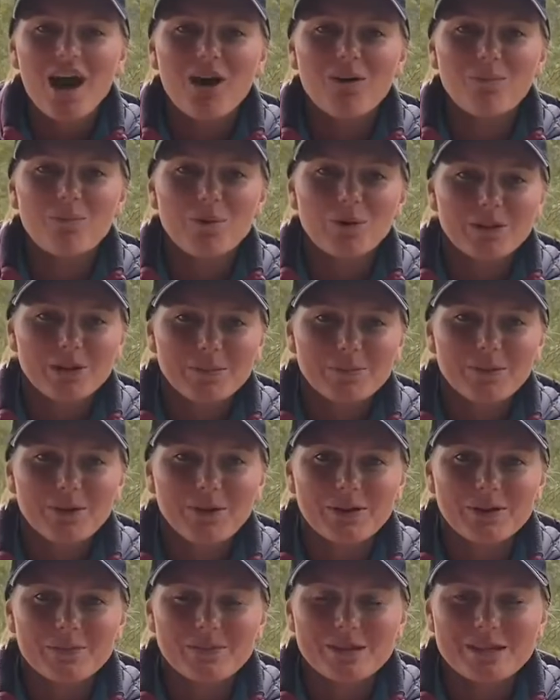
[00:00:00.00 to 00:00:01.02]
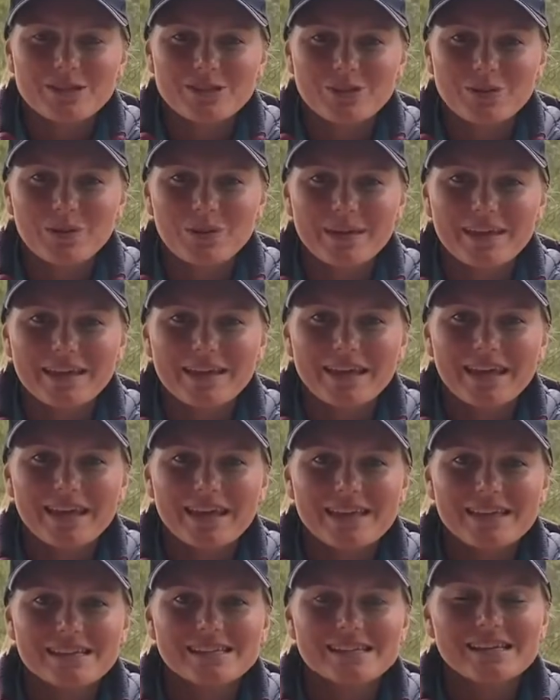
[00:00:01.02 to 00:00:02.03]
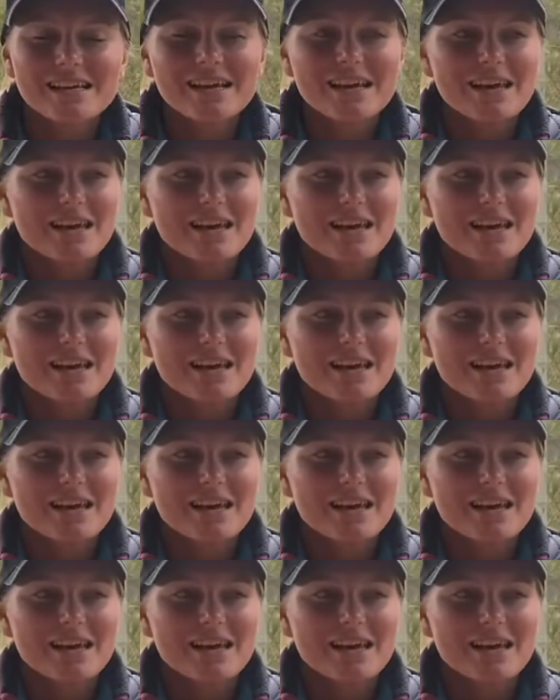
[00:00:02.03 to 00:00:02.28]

What I'm going to be doing is